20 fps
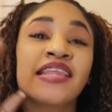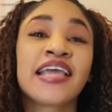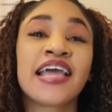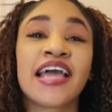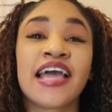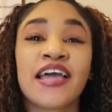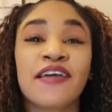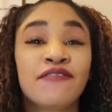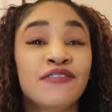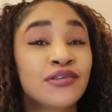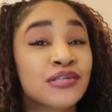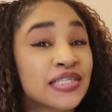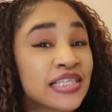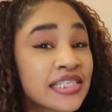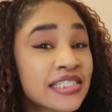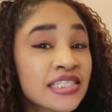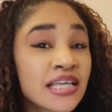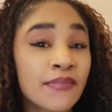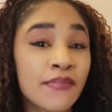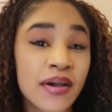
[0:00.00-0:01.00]
If you see
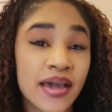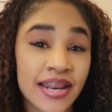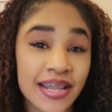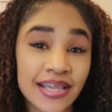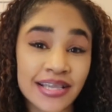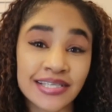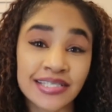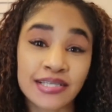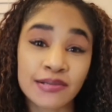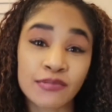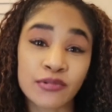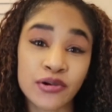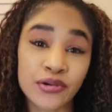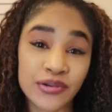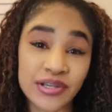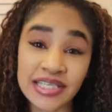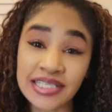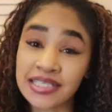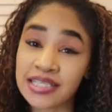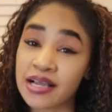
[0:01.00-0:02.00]
somebody in some
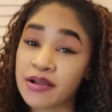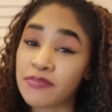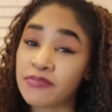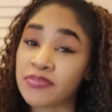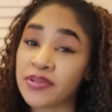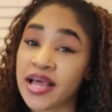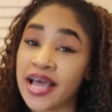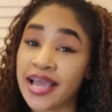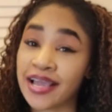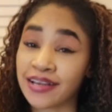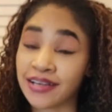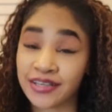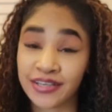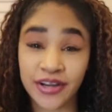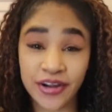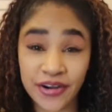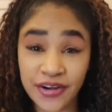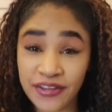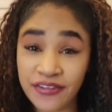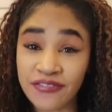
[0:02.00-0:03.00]
creased up black
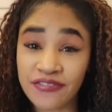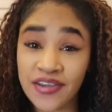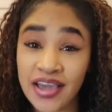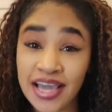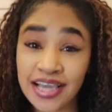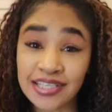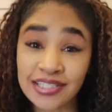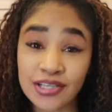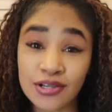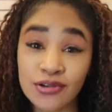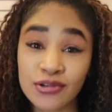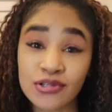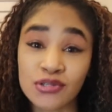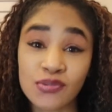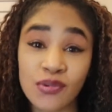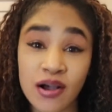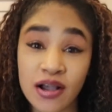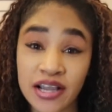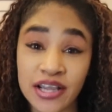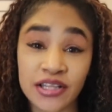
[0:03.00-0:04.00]
dirty Fazos
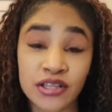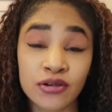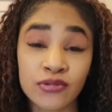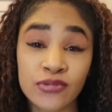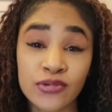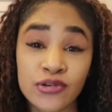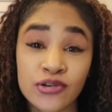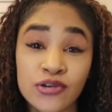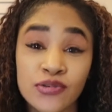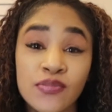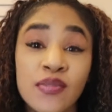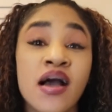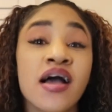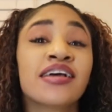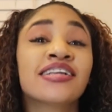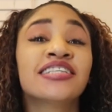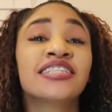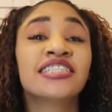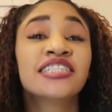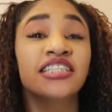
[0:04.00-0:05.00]
walk in the room,
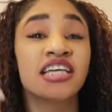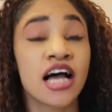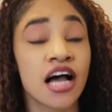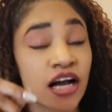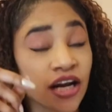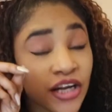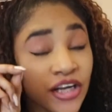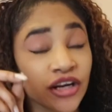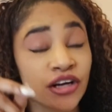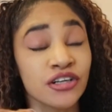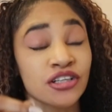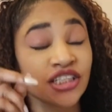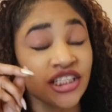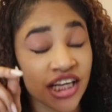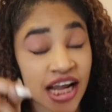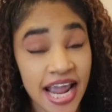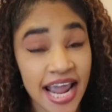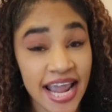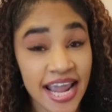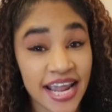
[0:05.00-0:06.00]
tuck your
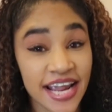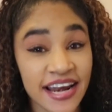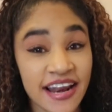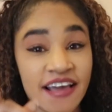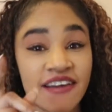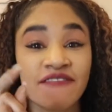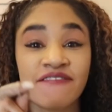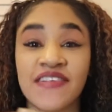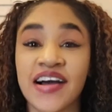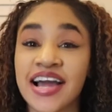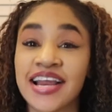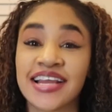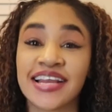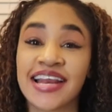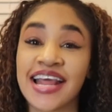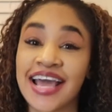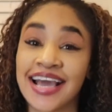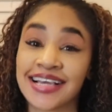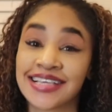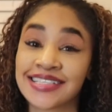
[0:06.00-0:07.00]
chain and find an
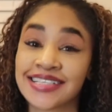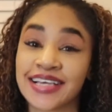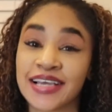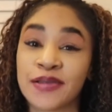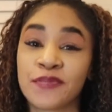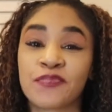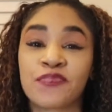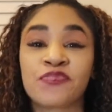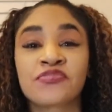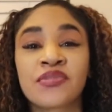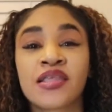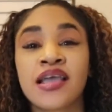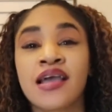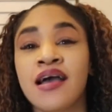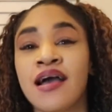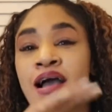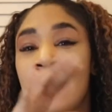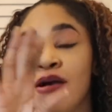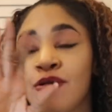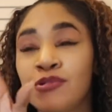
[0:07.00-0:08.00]
exit.
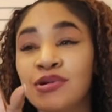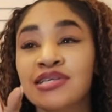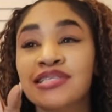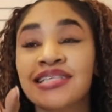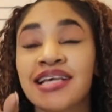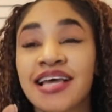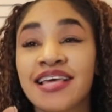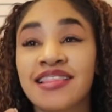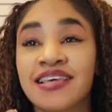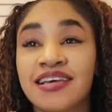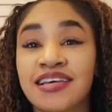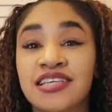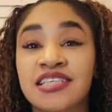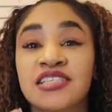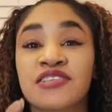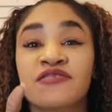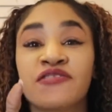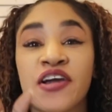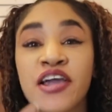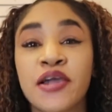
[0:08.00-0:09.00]
I will say
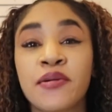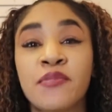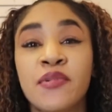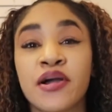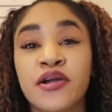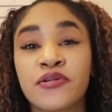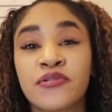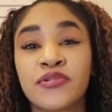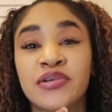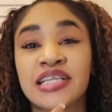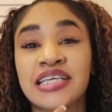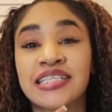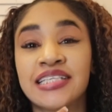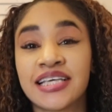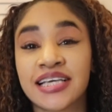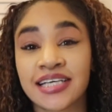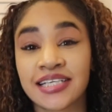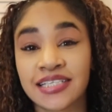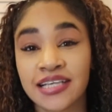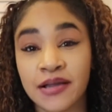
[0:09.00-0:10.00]
this, Frank Martin really
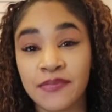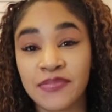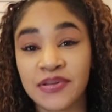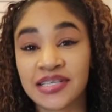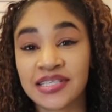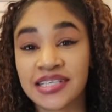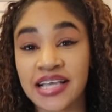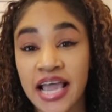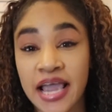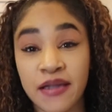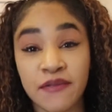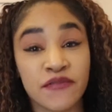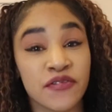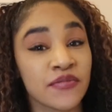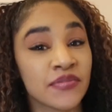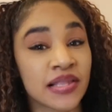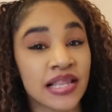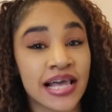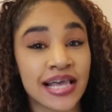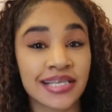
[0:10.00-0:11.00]
ticked up his game
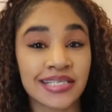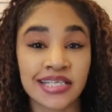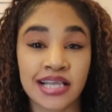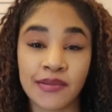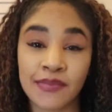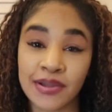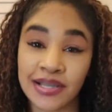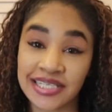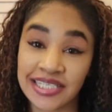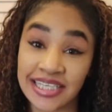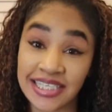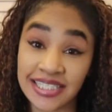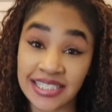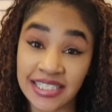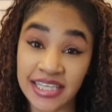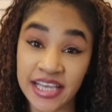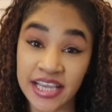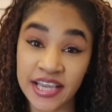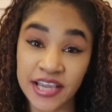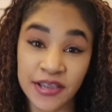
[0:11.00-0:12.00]
from the last time I did
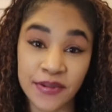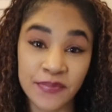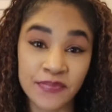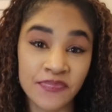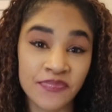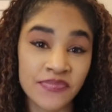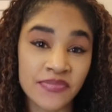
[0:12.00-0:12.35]
see him.